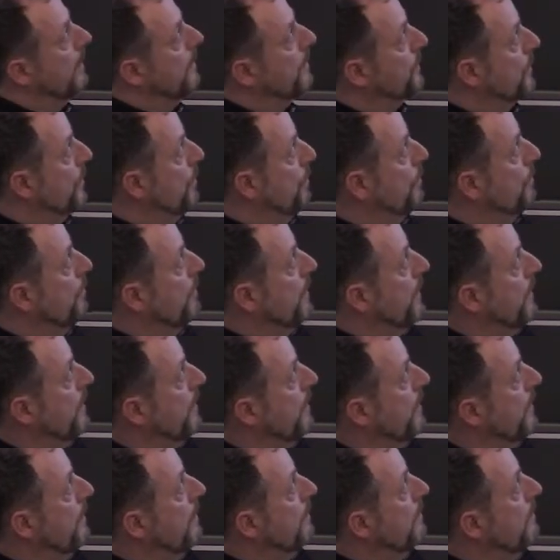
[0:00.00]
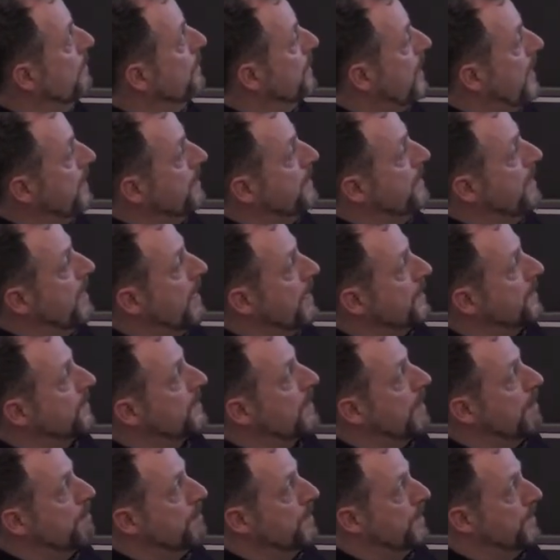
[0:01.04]
So Zt has
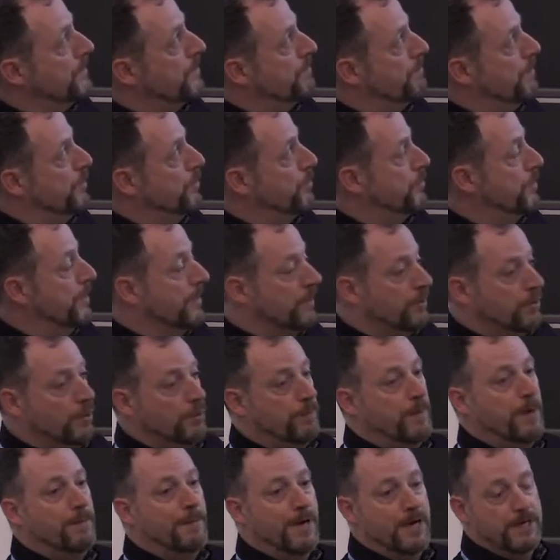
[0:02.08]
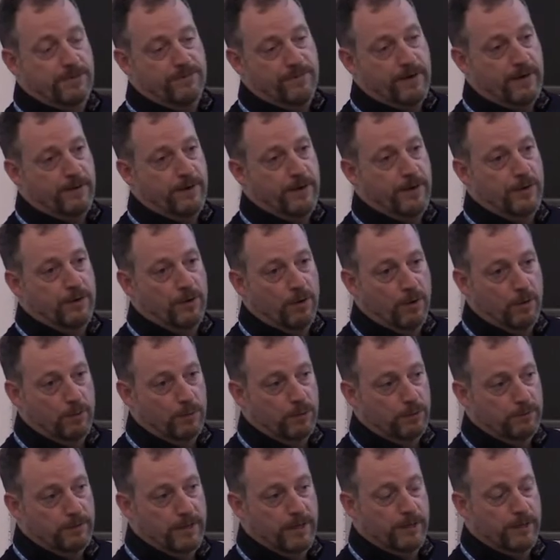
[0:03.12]
some distribution. It could be multivariate normal.